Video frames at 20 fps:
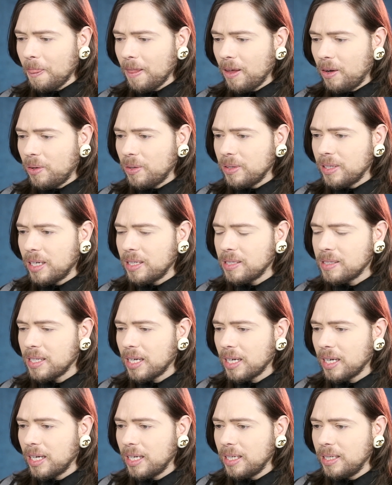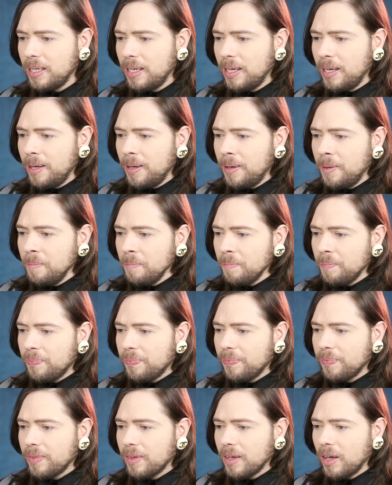hold on a second.
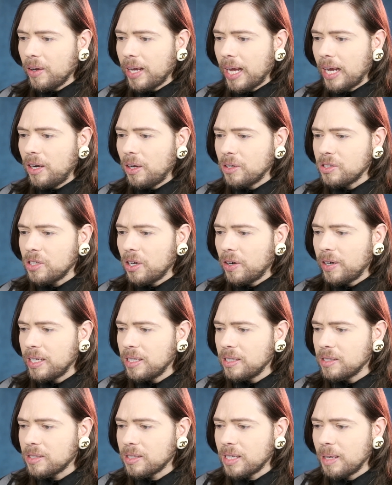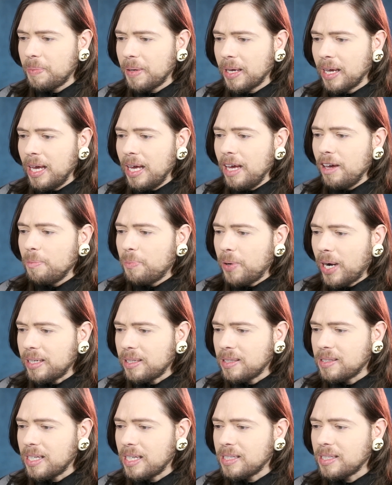Okay, no, sorry, skipping.
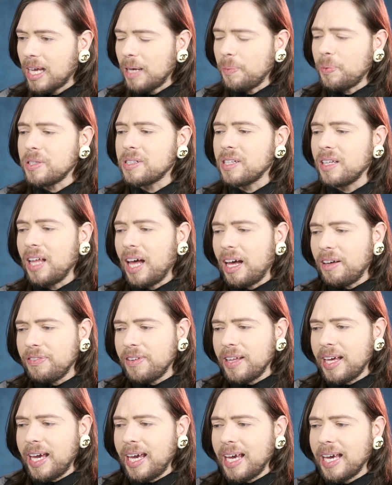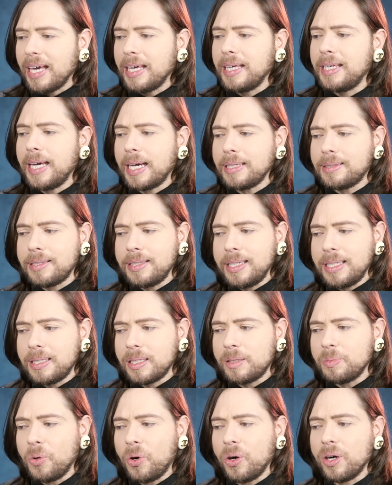Brandon says, it was lovely, yet
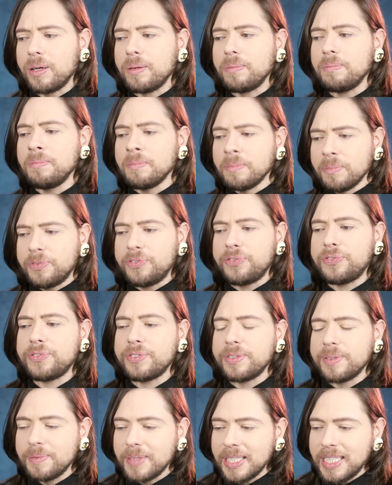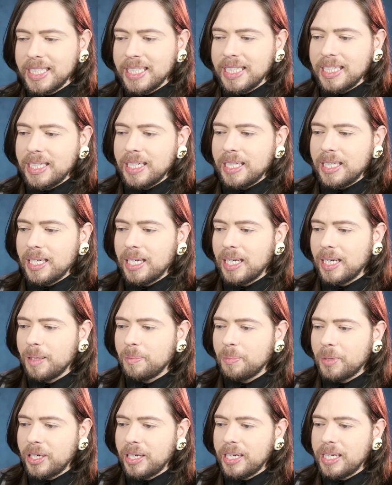needed more oomph.
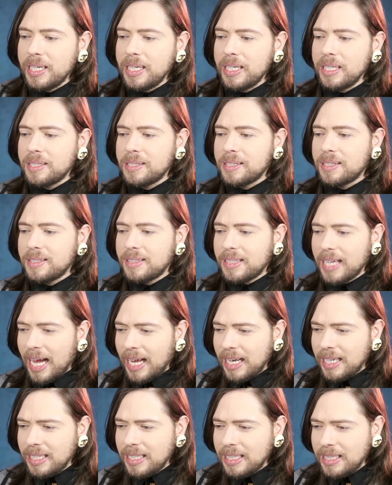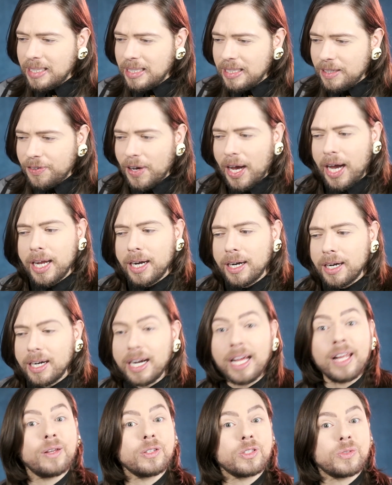Murney Standifier,
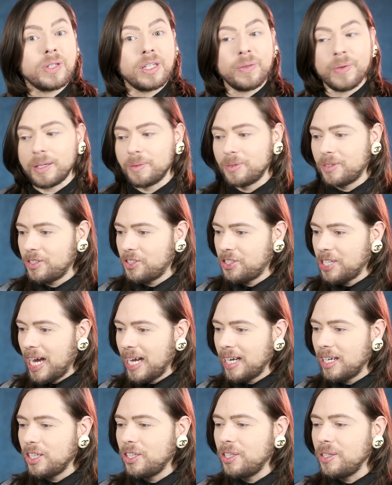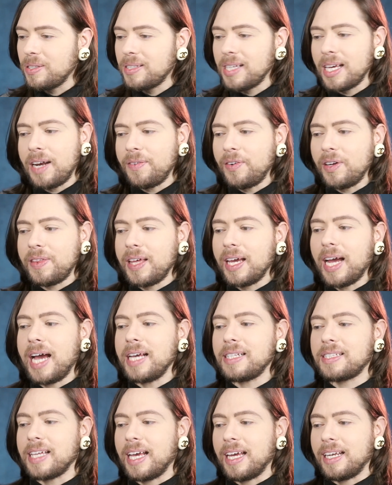hello, sweetie, welcome to the chat. You said everything
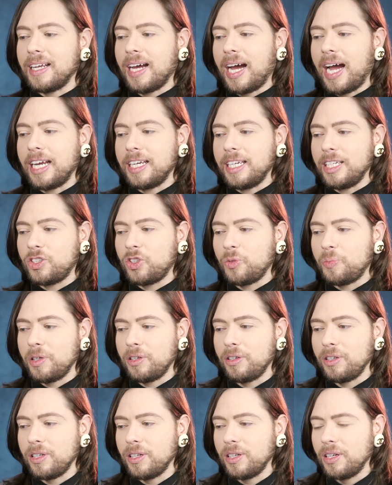I said. I need to